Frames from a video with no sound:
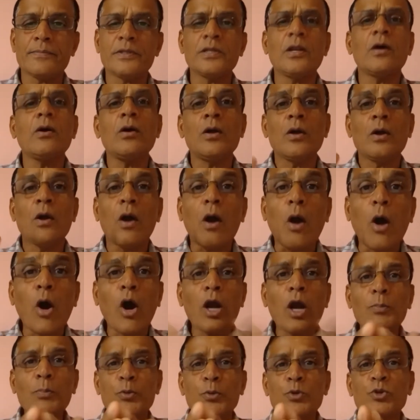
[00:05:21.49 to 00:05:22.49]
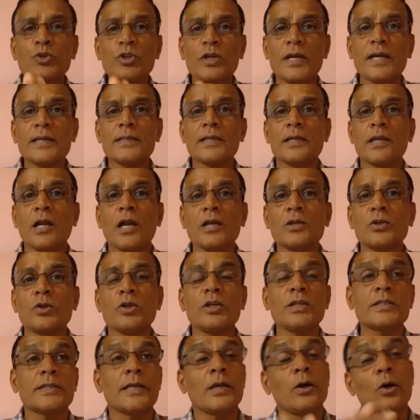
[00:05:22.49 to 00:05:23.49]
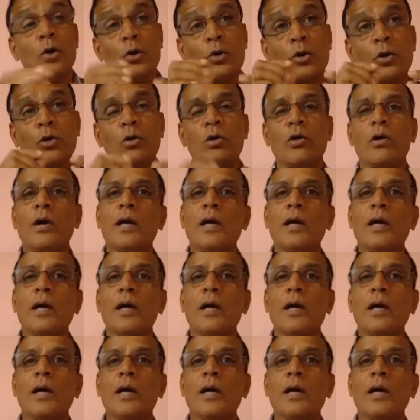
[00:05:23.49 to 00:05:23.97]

You know, all put together. Not only say, oh no,